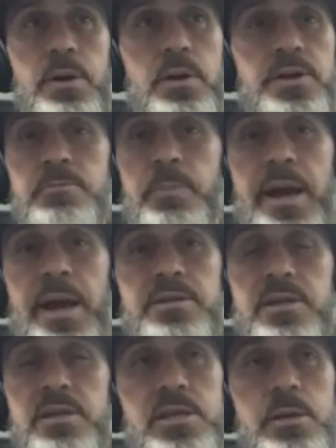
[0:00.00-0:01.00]
his base,
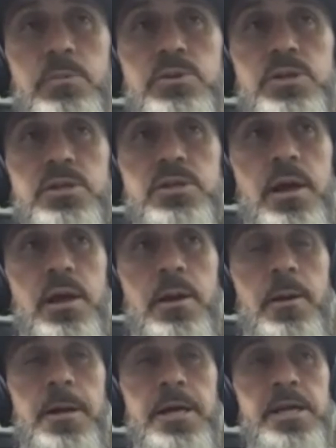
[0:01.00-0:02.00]
because
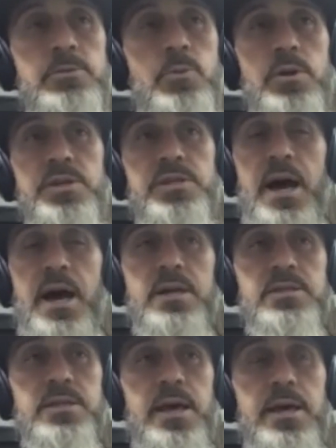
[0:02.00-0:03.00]
he's one of these
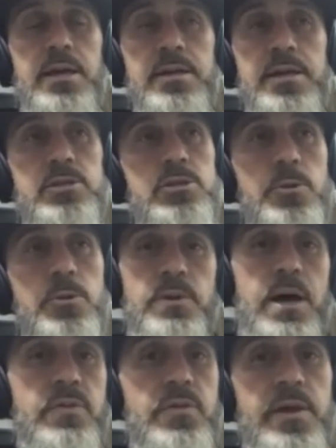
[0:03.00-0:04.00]
guys that is super
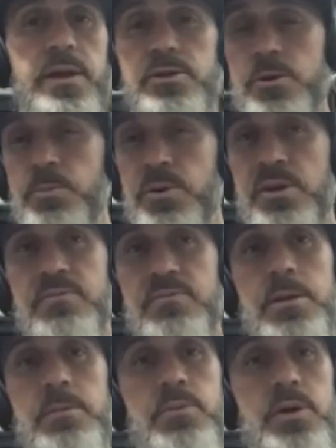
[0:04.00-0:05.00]
athletic, super
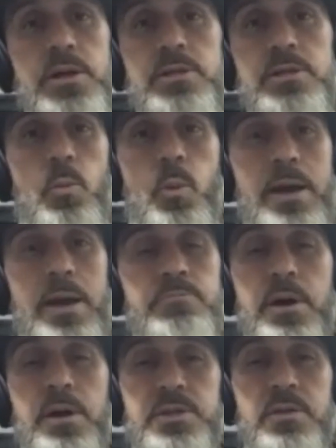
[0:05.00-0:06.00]
gifted, but he's a white
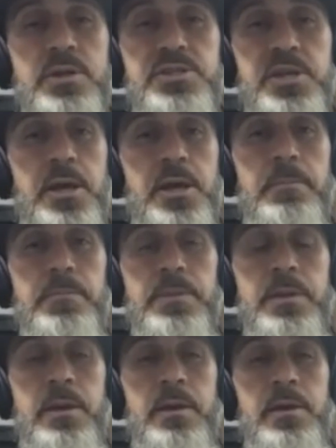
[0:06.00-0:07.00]
belt in the gym,
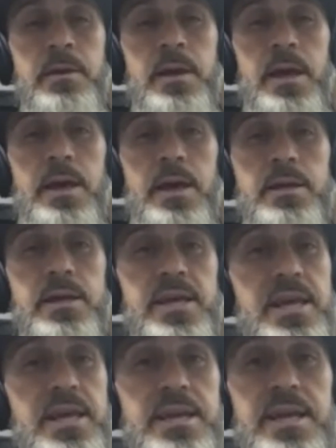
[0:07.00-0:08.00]
and
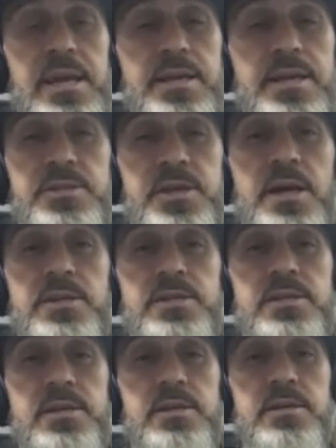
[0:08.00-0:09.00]
he needed
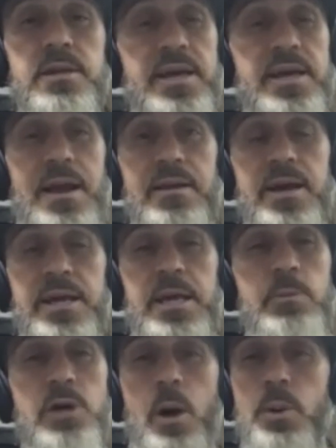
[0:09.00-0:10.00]
just like
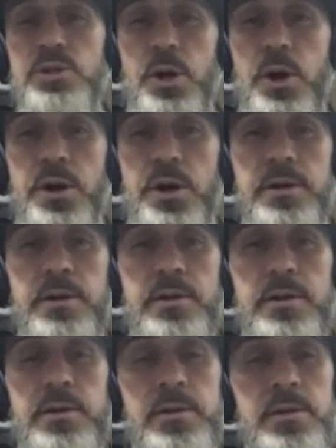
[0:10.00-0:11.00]
he was always hurt.
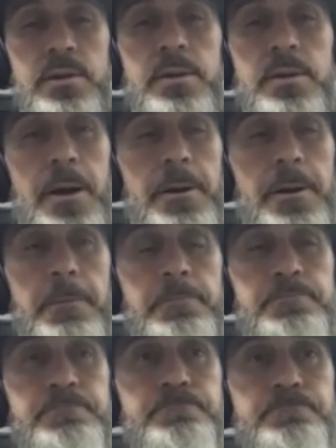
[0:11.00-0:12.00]
Um,
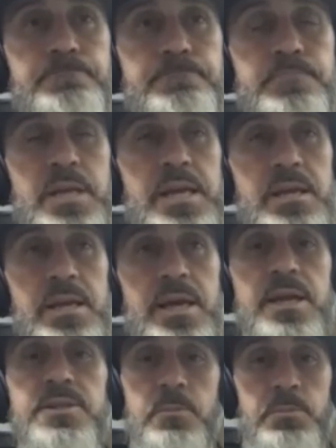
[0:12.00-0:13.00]
he
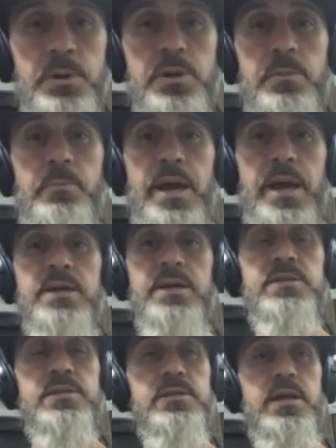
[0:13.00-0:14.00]
needed to build a
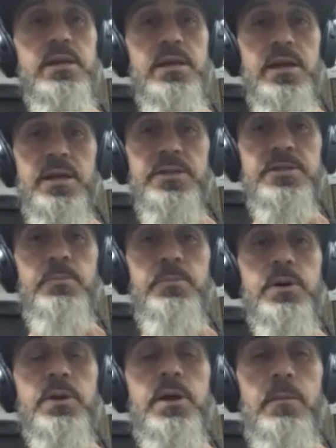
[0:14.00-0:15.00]
base. He needed to build